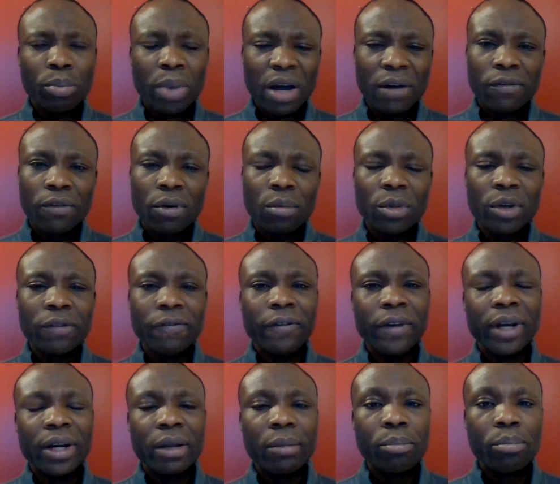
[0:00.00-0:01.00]
perform a
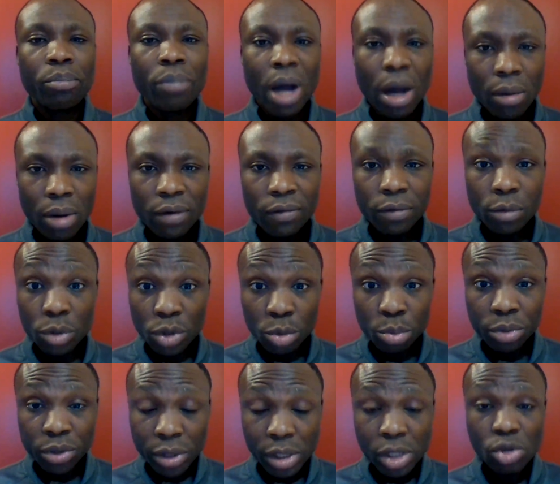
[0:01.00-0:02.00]
very powerful
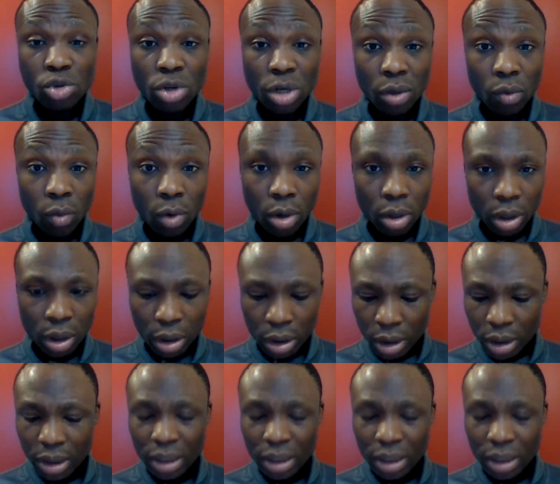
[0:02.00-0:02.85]
spiritual work